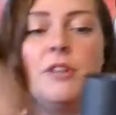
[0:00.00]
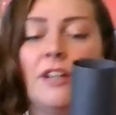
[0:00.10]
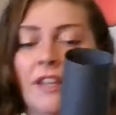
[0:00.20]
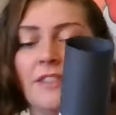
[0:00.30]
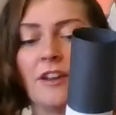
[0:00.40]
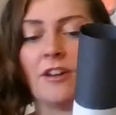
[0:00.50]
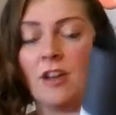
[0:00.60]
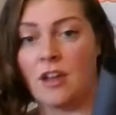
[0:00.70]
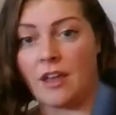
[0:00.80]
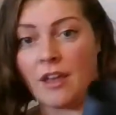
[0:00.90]
it in there
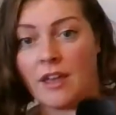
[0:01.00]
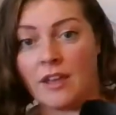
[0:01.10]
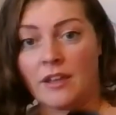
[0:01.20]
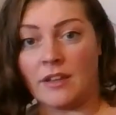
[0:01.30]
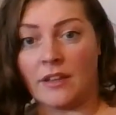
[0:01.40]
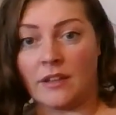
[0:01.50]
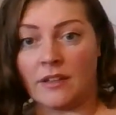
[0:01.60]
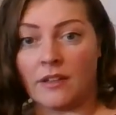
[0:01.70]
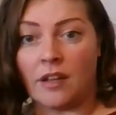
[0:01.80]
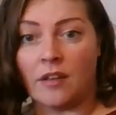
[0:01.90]

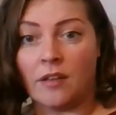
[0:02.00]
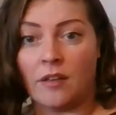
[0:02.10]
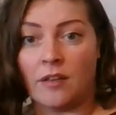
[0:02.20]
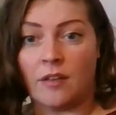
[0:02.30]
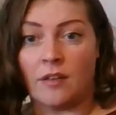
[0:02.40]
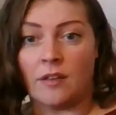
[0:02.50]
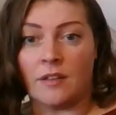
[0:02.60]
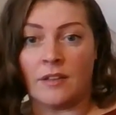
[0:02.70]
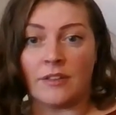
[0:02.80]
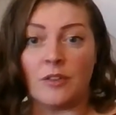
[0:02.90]
and
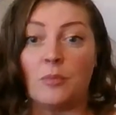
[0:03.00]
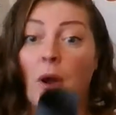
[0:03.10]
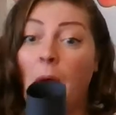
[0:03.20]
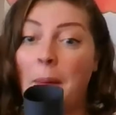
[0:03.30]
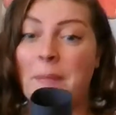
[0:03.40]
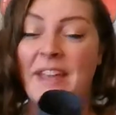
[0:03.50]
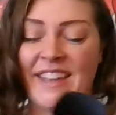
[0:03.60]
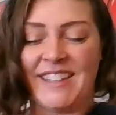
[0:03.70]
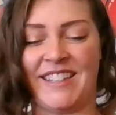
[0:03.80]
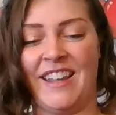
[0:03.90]
you pop
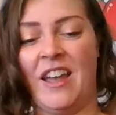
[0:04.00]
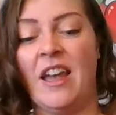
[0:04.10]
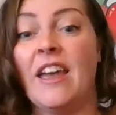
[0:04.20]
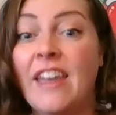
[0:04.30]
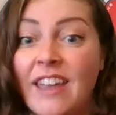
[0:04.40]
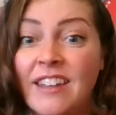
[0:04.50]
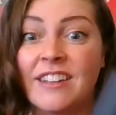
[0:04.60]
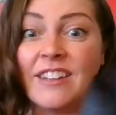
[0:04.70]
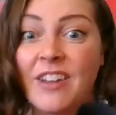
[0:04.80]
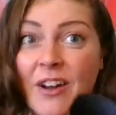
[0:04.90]
it,
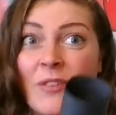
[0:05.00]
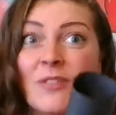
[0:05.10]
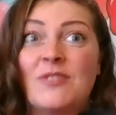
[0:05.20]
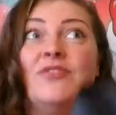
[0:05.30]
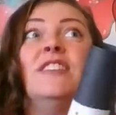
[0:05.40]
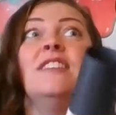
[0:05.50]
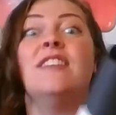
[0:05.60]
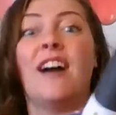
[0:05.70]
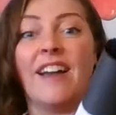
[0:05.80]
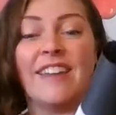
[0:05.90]
it goes
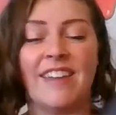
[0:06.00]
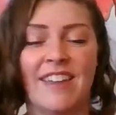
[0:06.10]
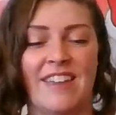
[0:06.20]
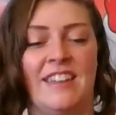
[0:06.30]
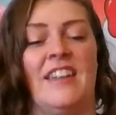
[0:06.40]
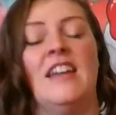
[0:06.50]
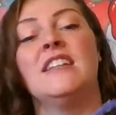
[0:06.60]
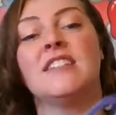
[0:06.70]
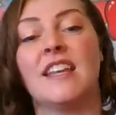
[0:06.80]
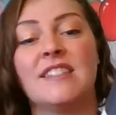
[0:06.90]
flying.
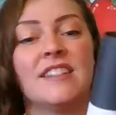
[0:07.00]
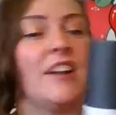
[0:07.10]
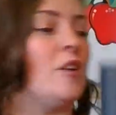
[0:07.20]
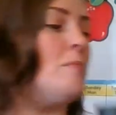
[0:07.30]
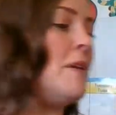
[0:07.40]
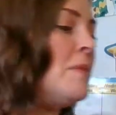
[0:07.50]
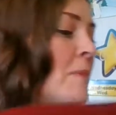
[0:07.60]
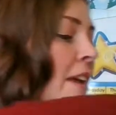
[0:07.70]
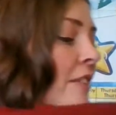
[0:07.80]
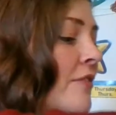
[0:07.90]
Test it out. Maybe
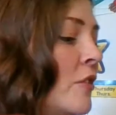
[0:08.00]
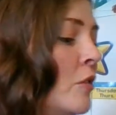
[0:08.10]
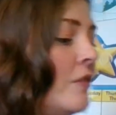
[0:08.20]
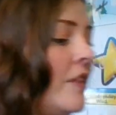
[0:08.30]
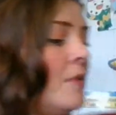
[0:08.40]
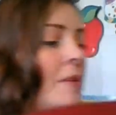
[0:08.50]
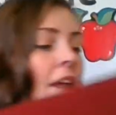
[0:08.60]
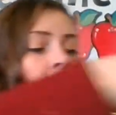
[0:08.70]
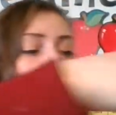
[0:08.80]
make a few of them and have a